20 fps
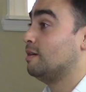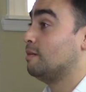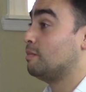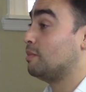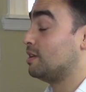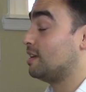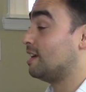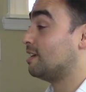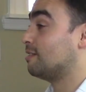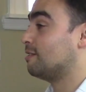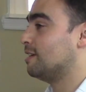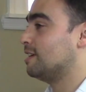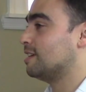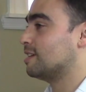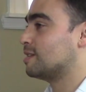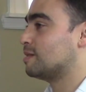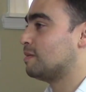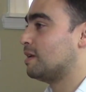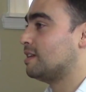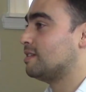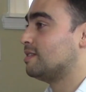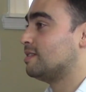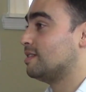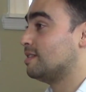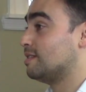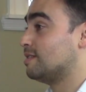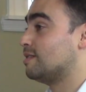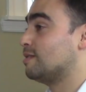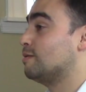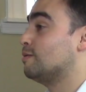but at great expense,
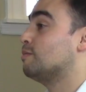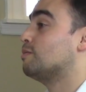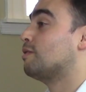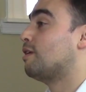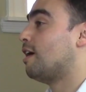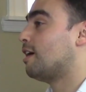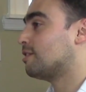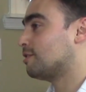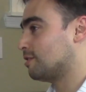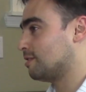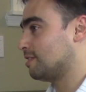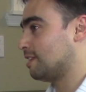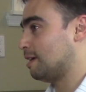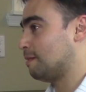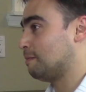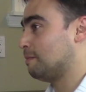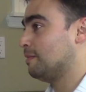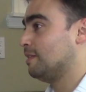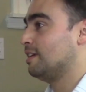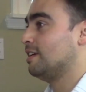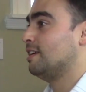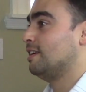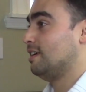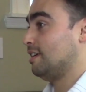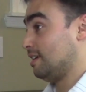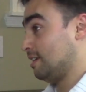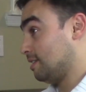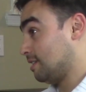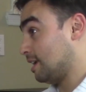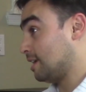is to proctor them,
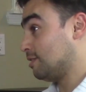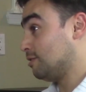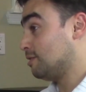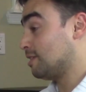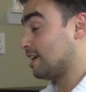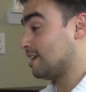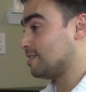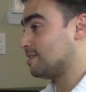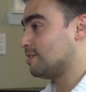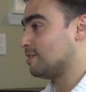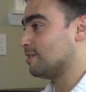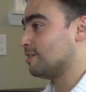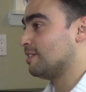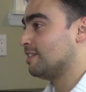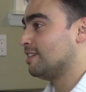like you guys do.